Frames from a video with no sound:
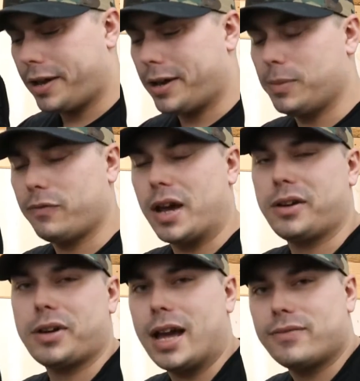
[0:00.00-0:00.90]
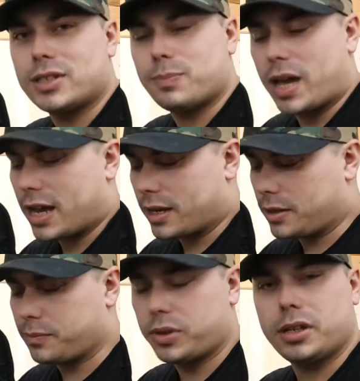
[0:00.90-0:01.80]
If I don't have this
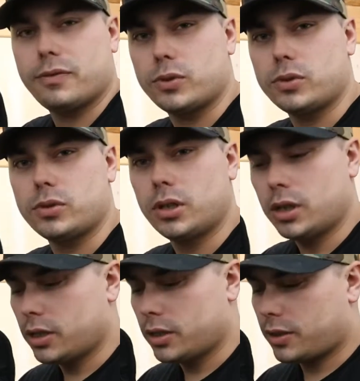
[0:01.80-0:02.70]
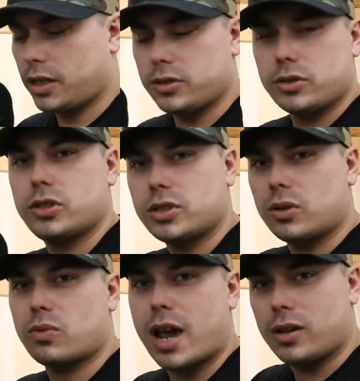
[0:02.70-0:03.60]
bag completely full, things are just
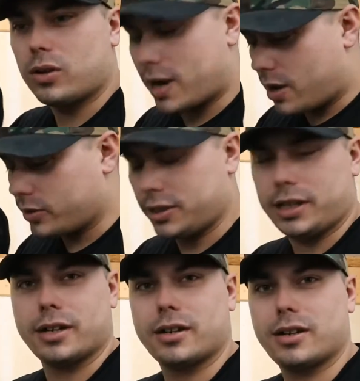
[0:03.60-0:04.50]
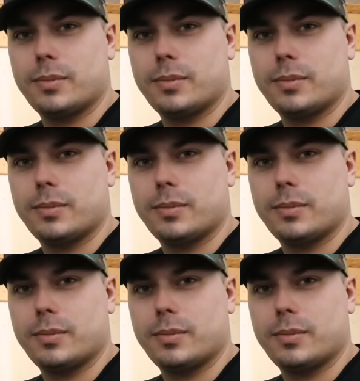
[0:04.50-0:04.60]
going to rattle around in here.